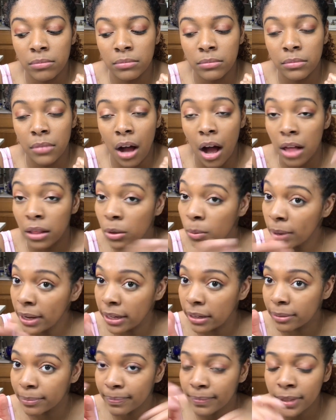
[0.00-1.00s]

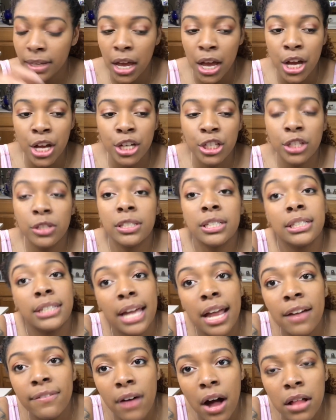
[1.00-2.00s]
Halloween. So it's the
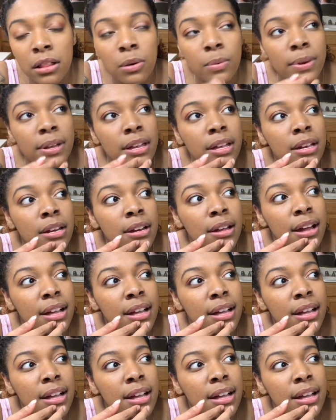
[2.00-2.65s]
day of Halloween.